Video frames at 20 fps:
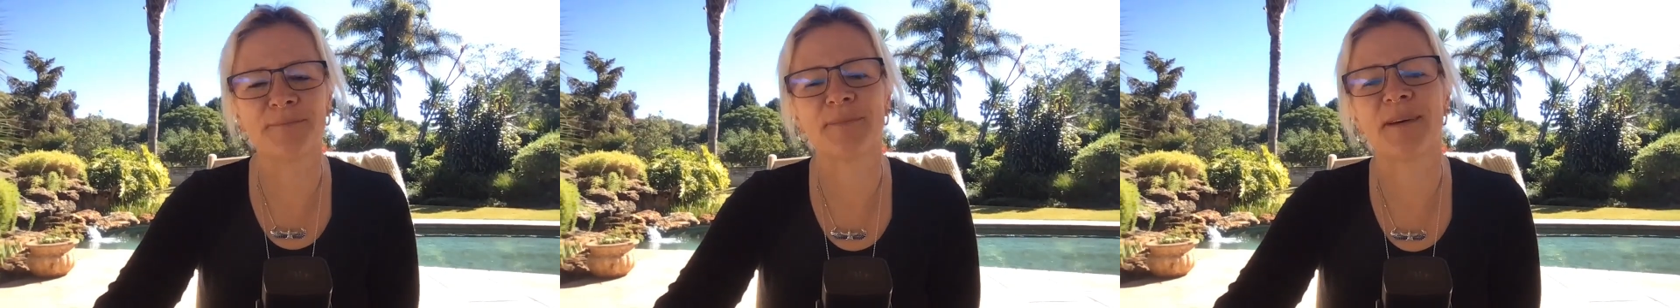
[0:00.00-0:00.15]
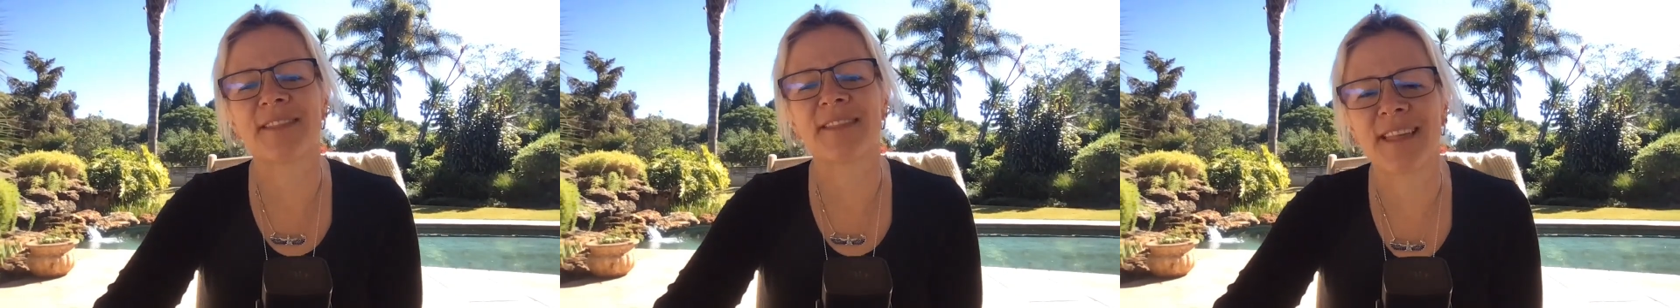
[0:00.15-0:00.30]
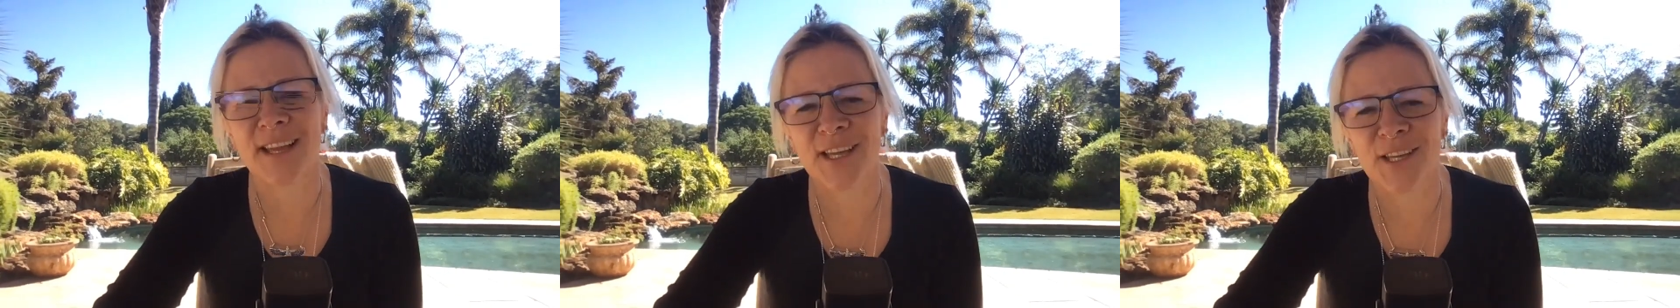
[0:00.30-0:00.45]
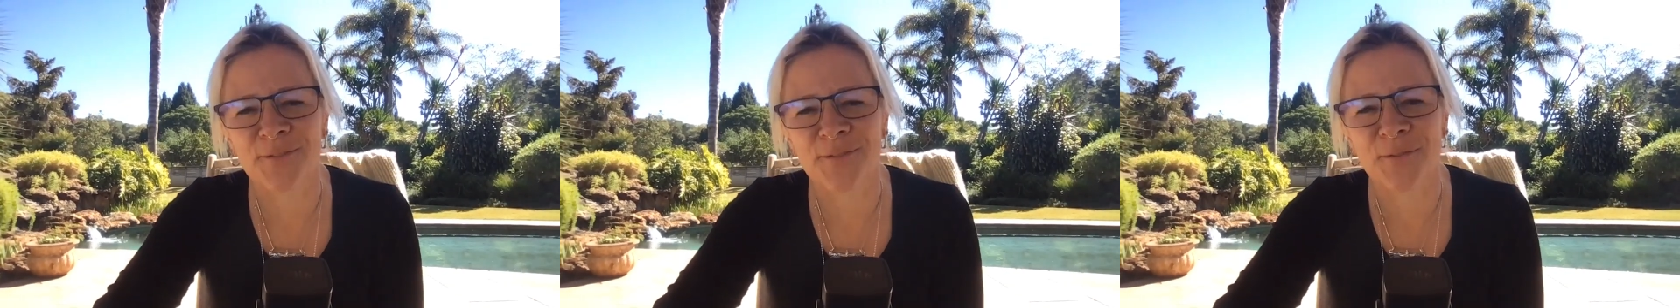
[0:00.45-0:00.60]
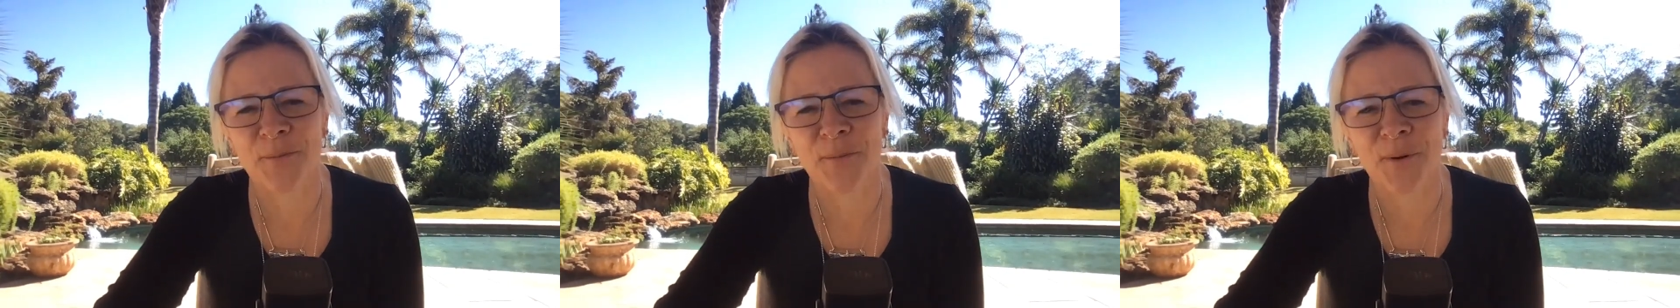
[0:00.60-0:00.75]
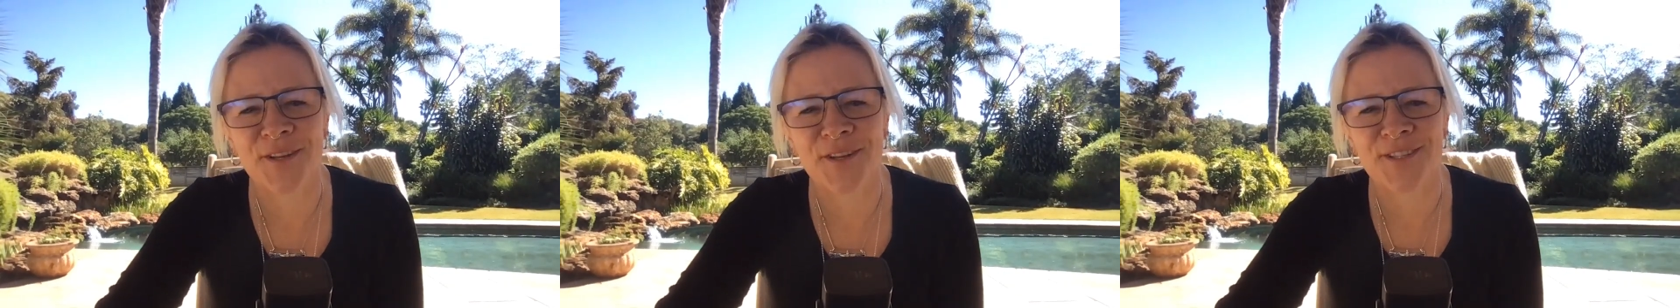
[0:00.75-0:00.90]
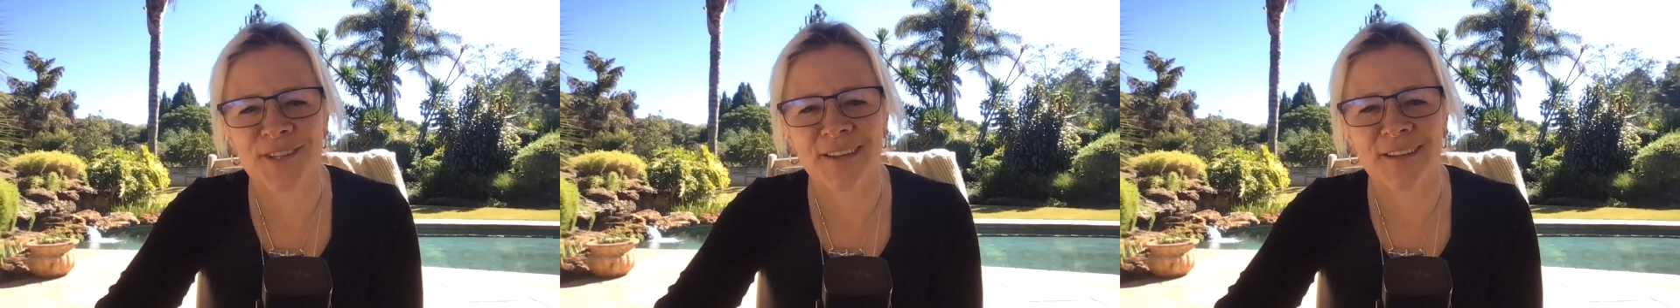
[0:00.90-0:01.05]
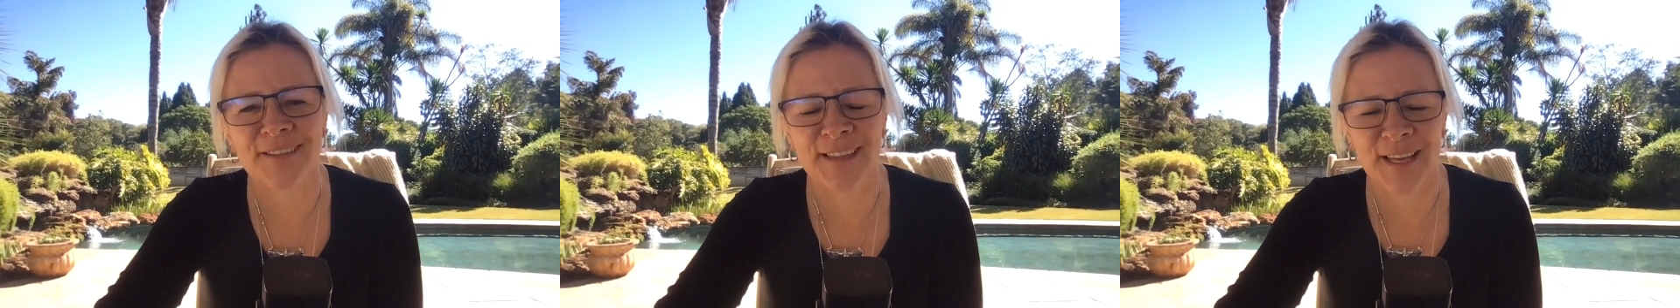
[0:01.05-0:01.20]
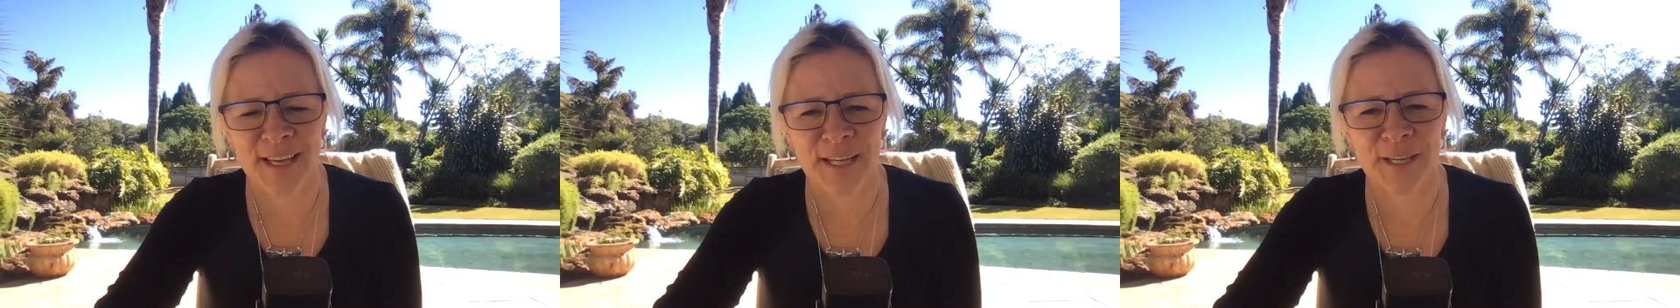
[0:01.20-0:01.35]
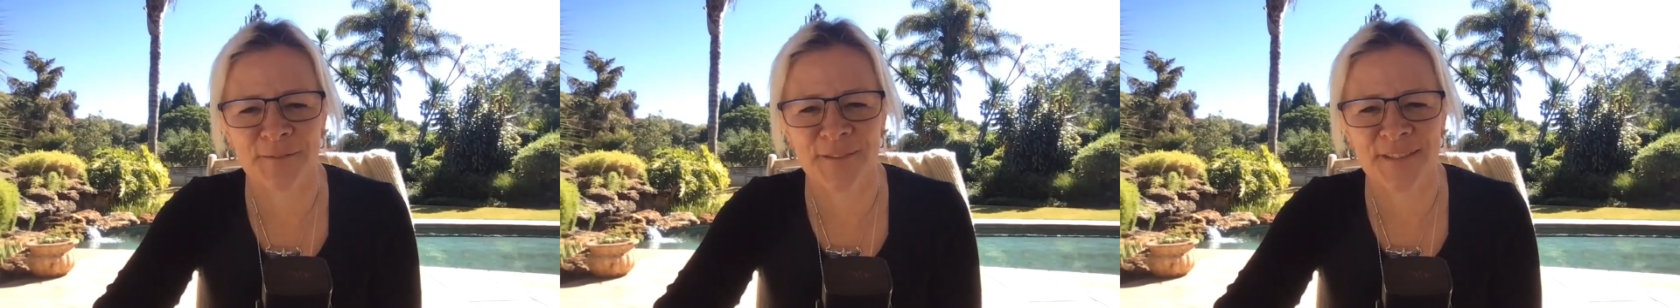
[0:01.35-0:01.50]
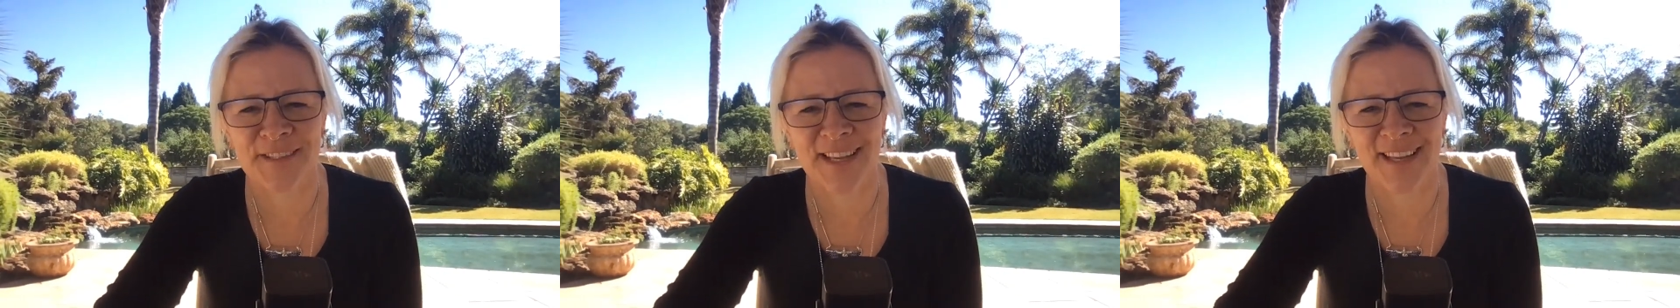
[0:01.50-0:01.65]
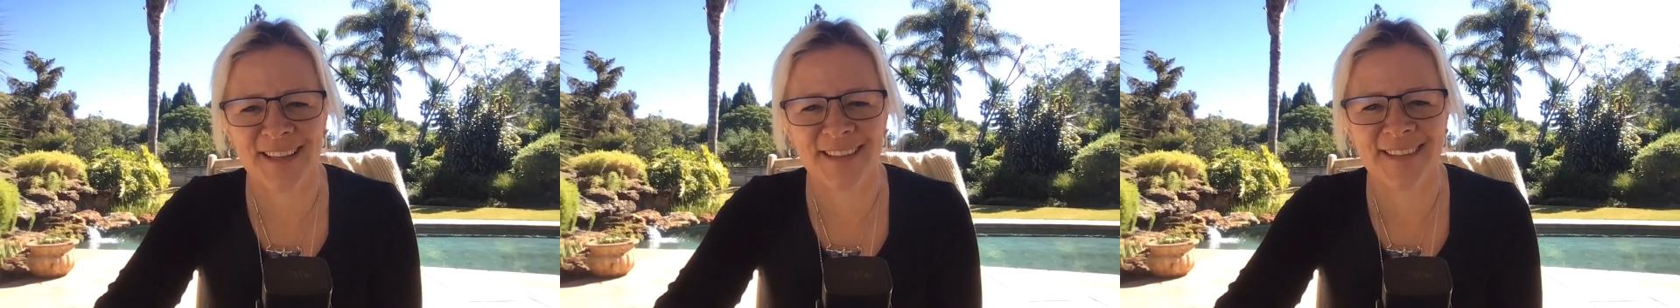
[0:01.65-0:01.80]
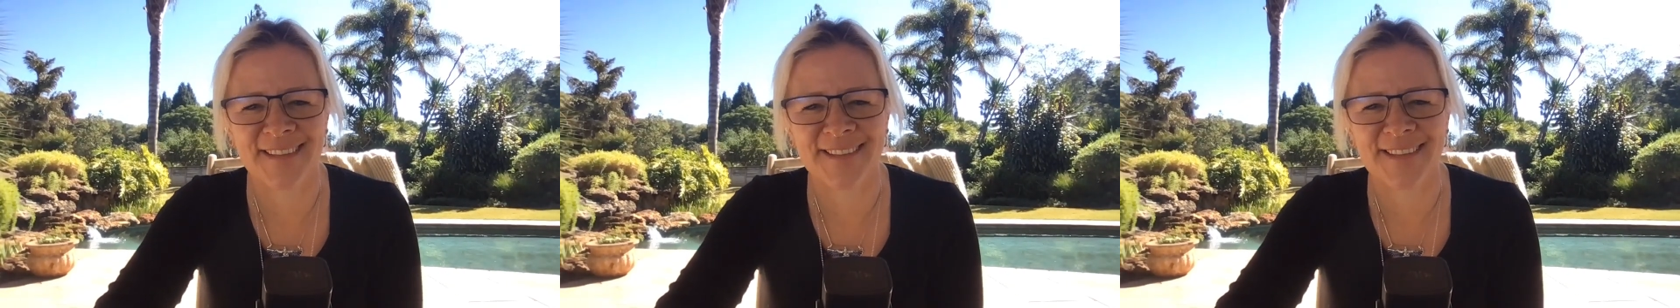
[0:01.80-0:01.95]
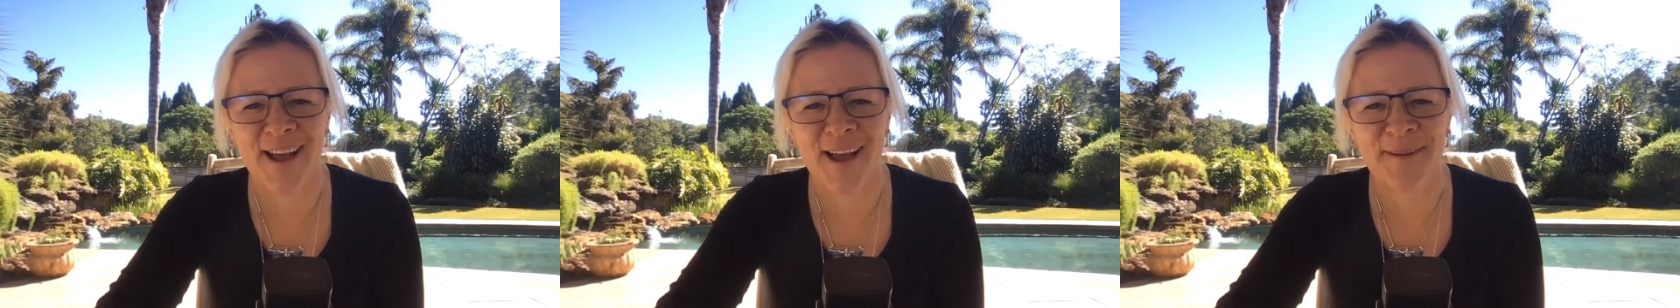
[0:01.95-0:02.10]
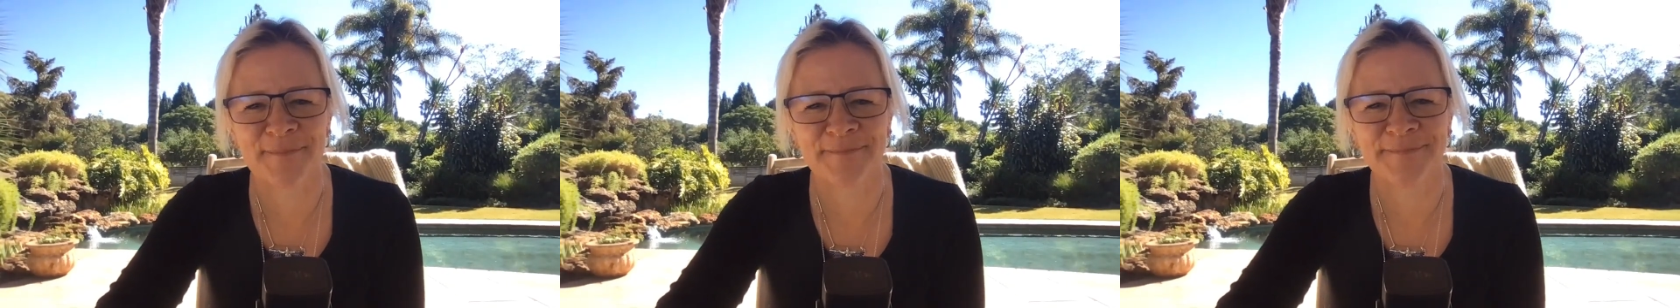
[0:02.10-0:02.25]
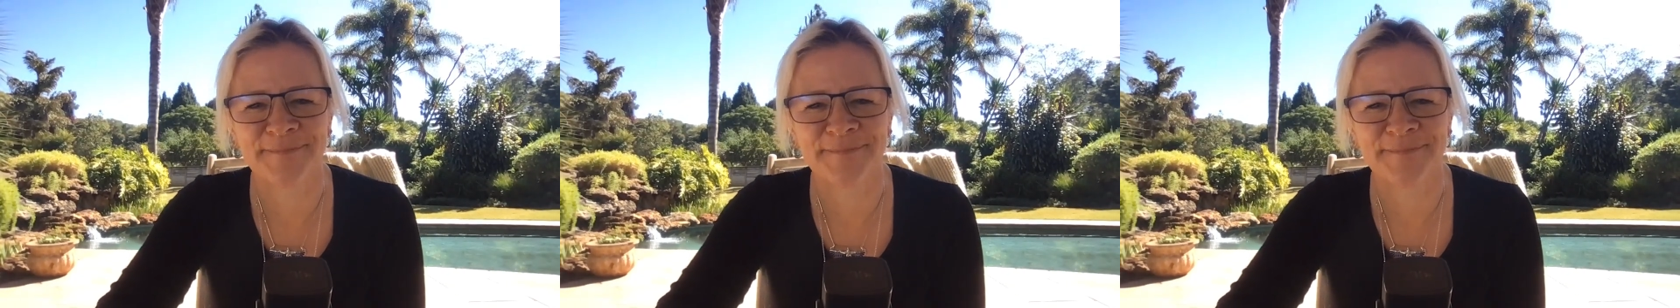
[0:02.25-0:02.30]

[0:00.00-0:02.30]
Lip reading: But thank you for watching. Thank you for taking the time.